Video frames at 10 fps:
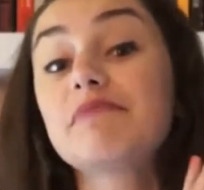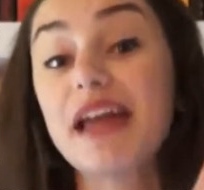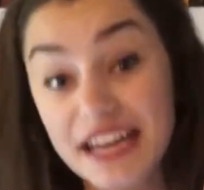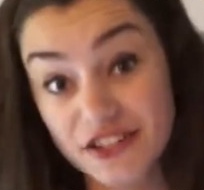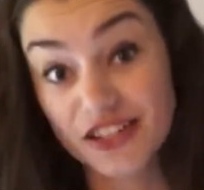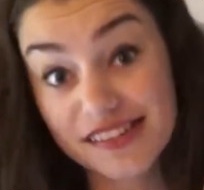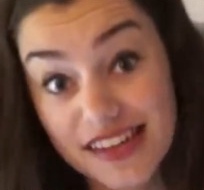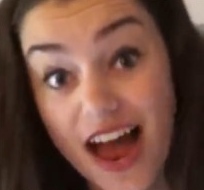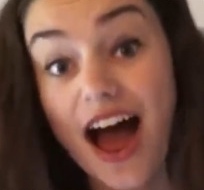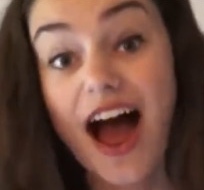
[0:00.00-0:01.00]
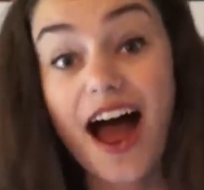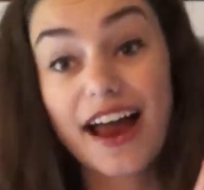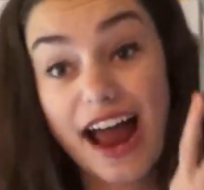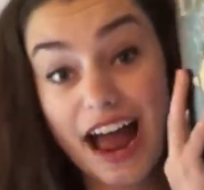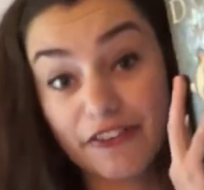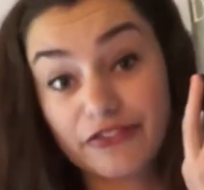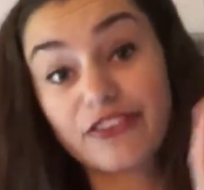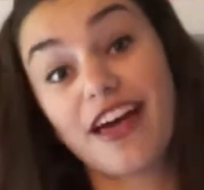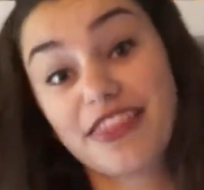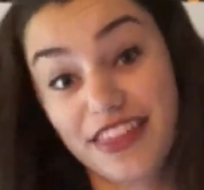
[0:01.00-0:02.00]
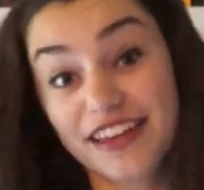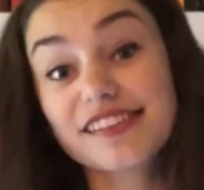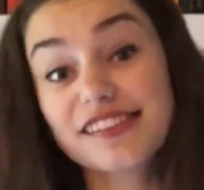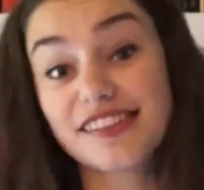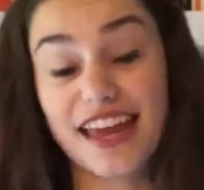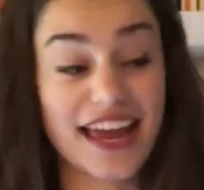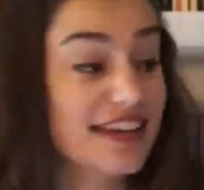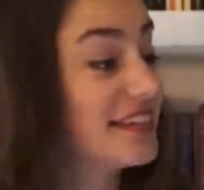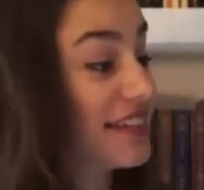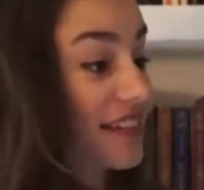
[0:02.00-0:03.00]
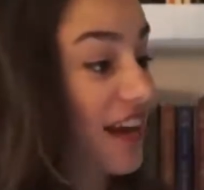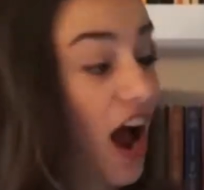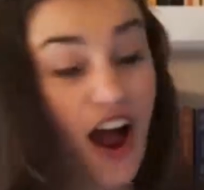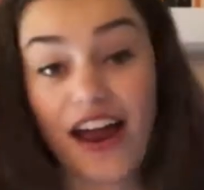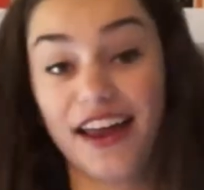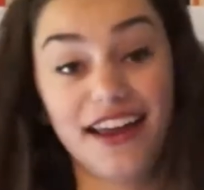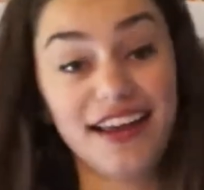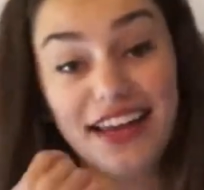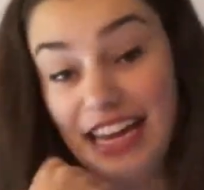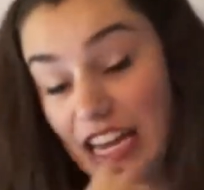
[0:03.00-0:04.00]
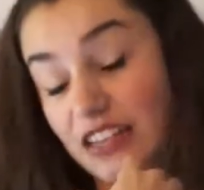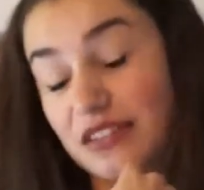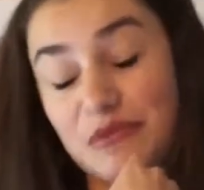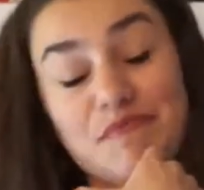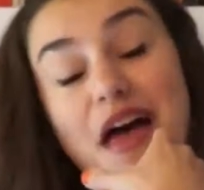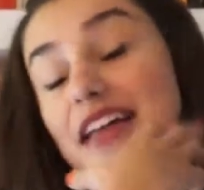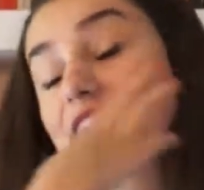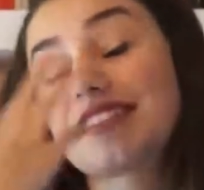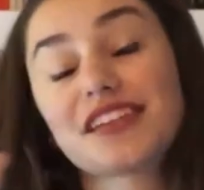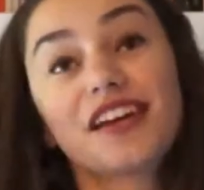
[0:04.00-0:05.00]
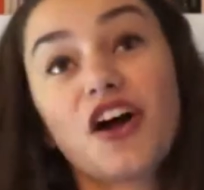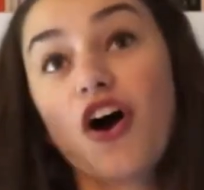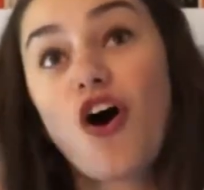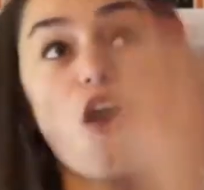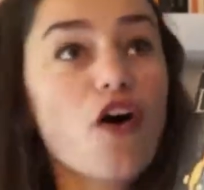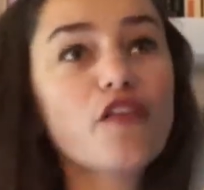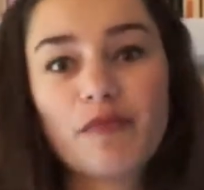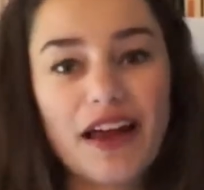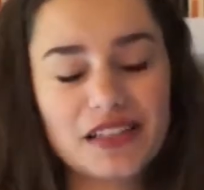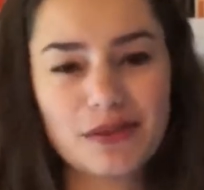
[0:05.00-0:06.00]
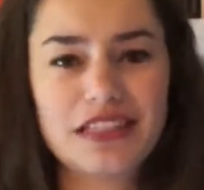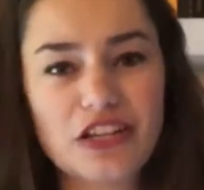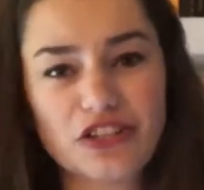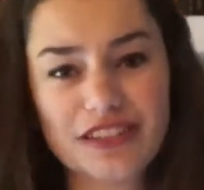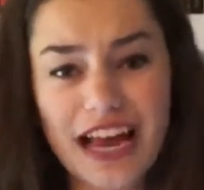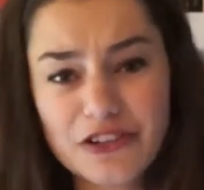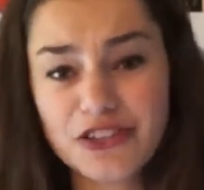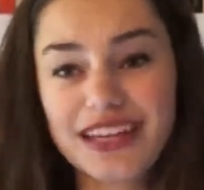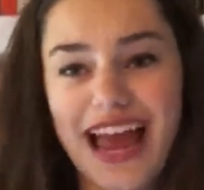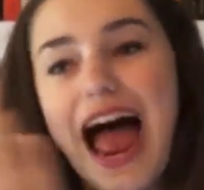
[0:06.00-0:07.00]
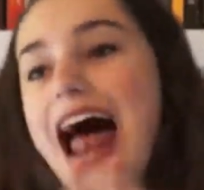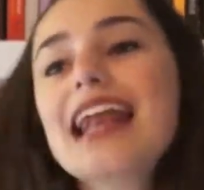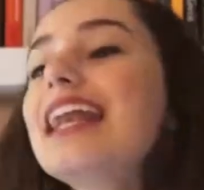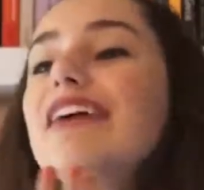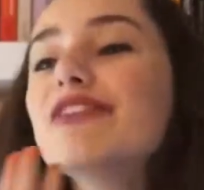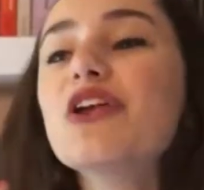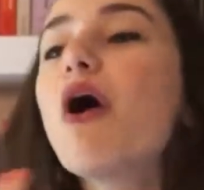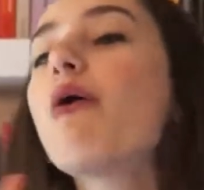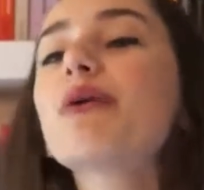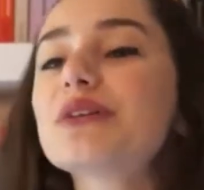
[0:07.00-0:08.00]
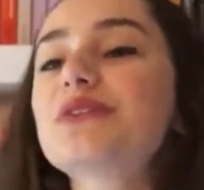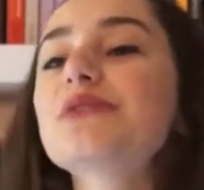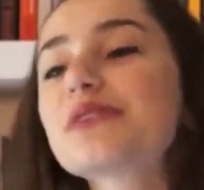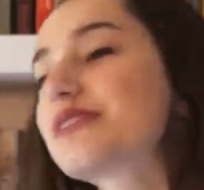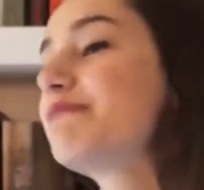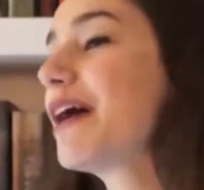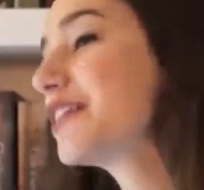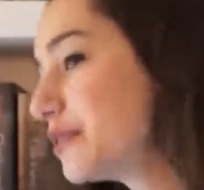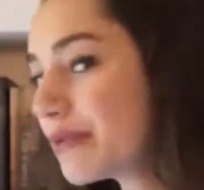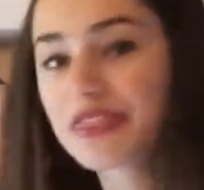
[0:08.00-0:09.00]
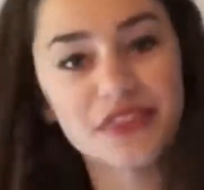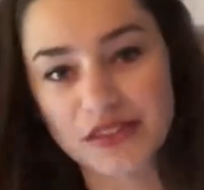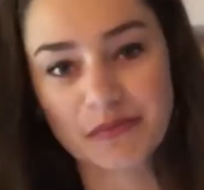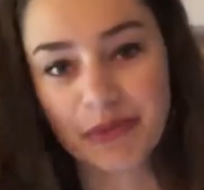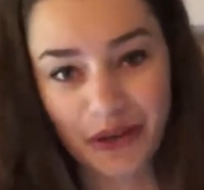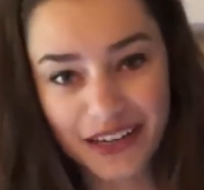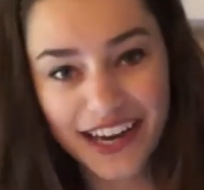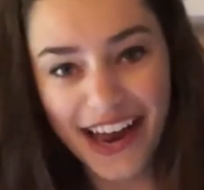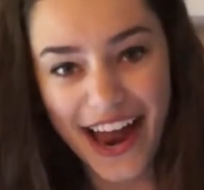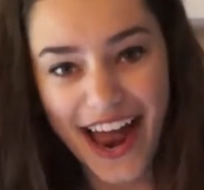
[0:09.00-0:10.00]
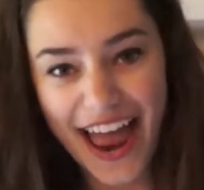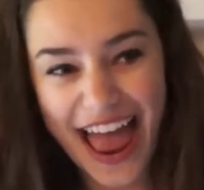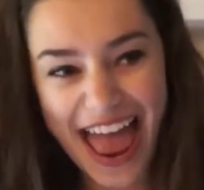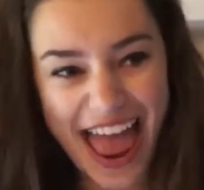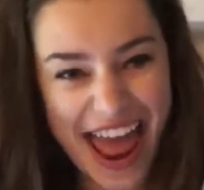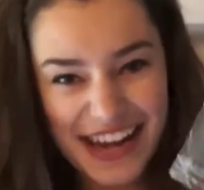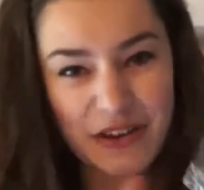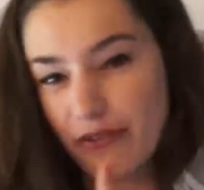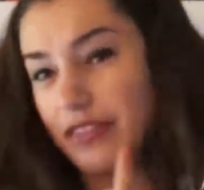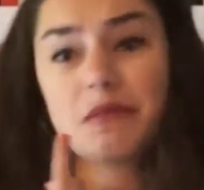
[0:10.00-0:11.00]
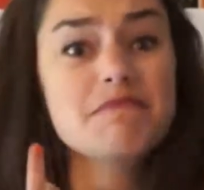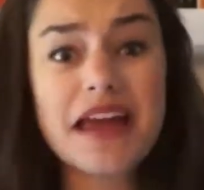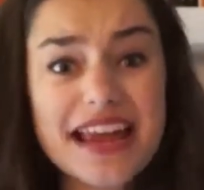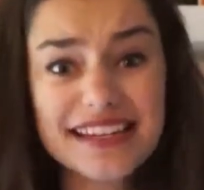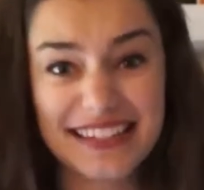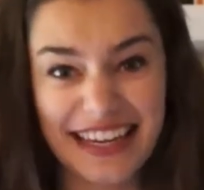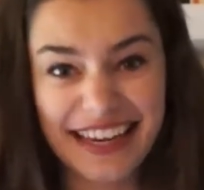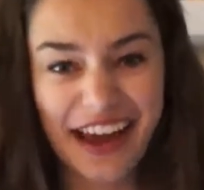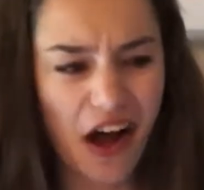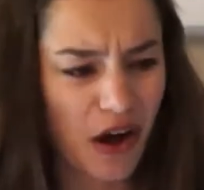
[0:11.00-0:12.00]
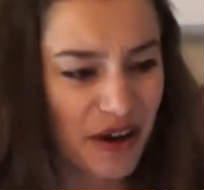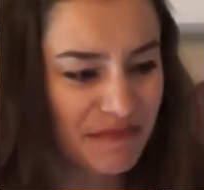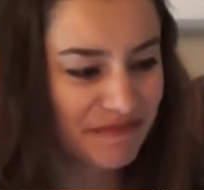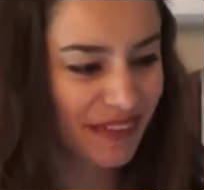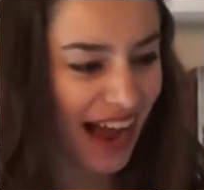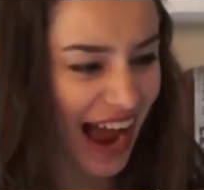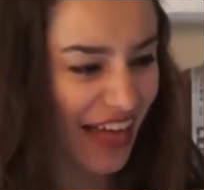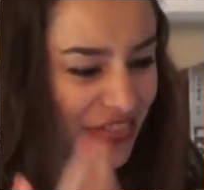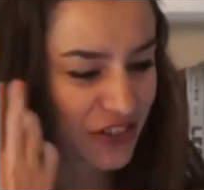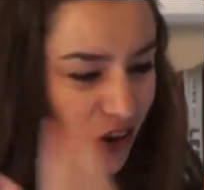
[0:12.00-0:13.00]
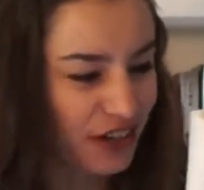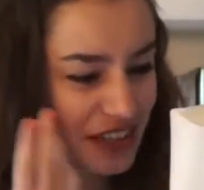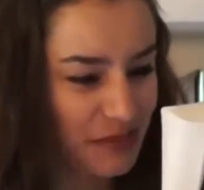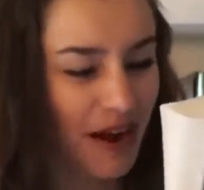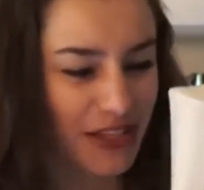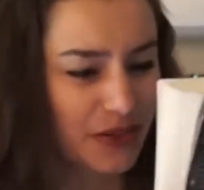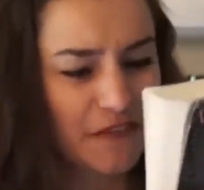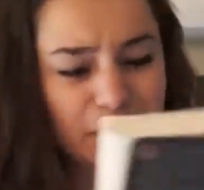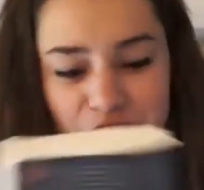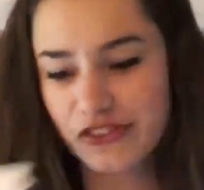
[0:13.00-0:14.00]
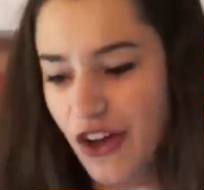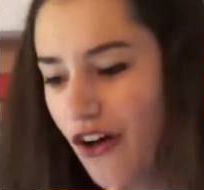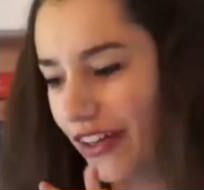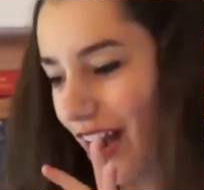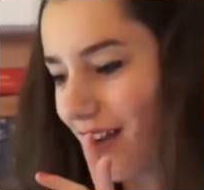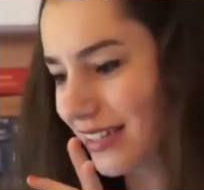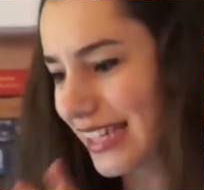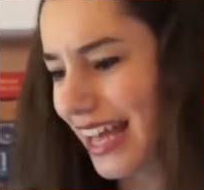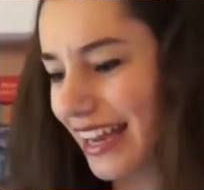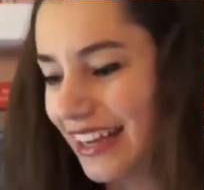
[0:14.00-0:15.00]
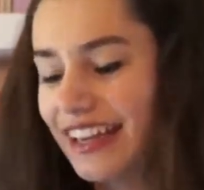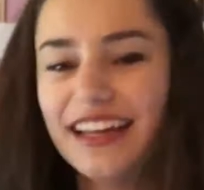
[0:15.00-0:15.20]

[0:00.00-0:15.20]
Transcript: pages, I have read this, and it met all of my expectations. Actually, I didn't even know what to expect with this book, and it was amazing. The Darkest Minds, when I first saw it, I was like,